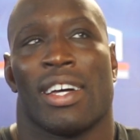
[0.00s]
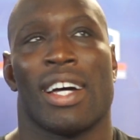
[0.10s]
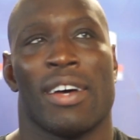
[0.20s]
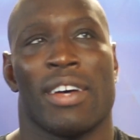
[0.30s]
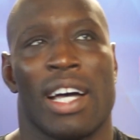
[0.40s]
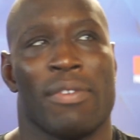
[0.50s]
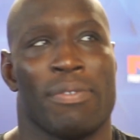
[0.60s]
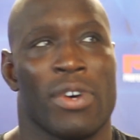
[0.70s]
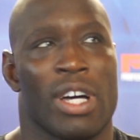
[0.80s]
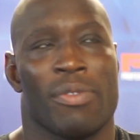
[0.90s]
I, i
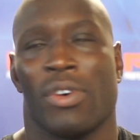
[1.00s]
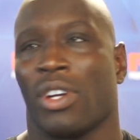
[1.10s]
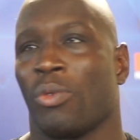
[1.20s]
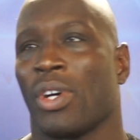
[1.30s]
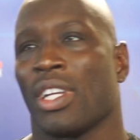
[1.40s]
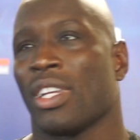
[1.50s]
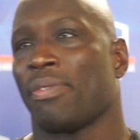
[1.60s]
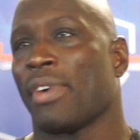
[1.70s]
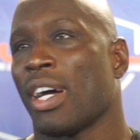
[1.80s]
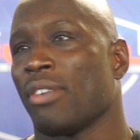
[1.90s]
fought I fought at
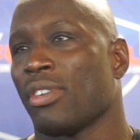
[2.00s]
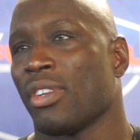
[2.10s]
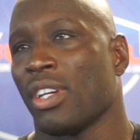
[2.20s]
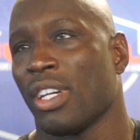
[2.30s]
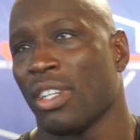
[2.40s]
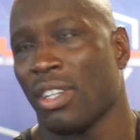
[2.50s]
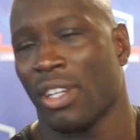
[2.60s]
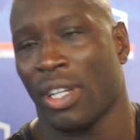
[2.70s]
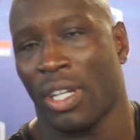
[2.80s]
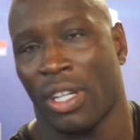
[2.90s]
185 and
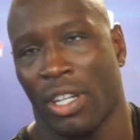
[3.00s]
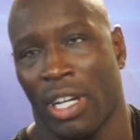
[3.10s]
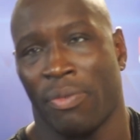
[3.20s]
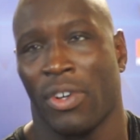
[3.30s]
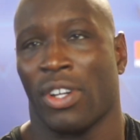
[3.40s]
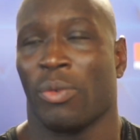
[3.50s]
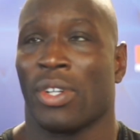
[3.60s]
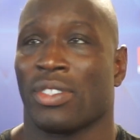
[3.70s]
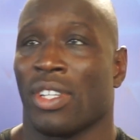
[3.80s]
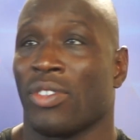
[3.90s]
uh, I fought at
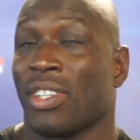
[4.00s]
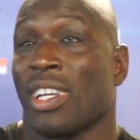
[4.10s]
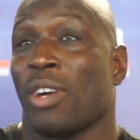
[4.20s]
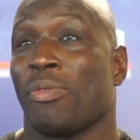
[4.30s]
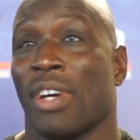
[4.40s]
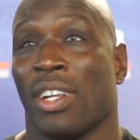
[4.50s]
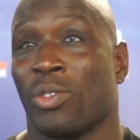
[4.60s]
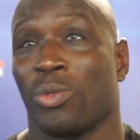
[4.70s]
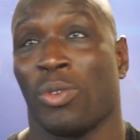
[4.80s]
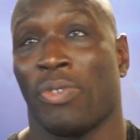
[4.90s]
170. Now I fought
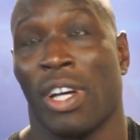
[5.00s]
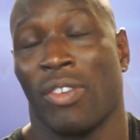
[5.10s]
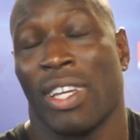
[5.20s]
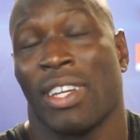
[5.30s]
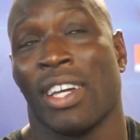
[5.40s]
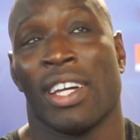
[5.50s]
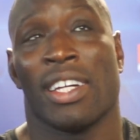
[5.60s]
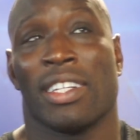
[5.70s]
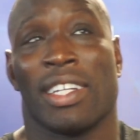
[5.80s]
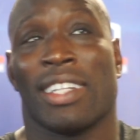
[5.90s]
at 205. Like
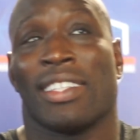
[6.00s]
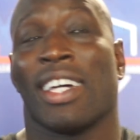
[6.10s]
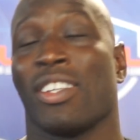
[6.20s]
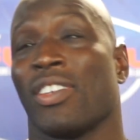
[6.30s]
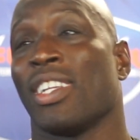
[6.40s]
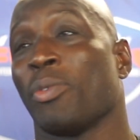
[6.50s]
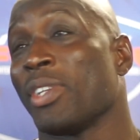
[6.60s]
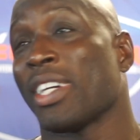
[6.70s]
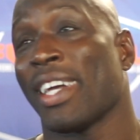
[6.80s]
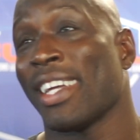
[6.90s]
at the end of the day,
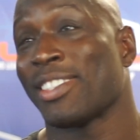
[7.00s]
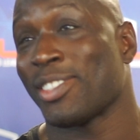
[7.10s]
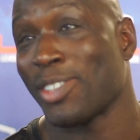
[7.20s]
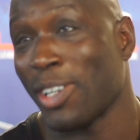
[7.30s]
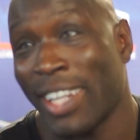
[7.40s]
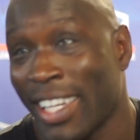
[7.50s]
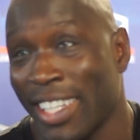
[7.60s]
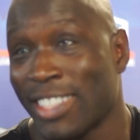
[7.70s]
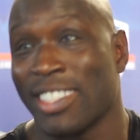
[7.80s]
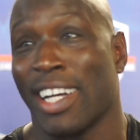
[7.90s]
when the cage st- like
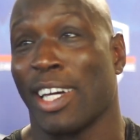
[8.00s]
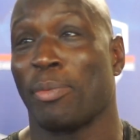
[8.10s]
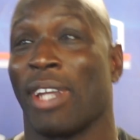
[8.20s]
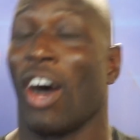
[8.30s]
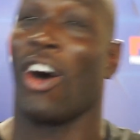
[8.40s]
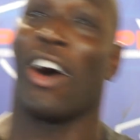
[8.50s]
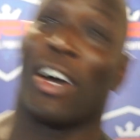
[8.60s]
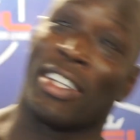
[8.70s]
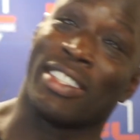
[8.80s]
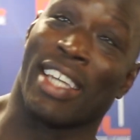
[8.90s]
it's not gonna be like, oh, he's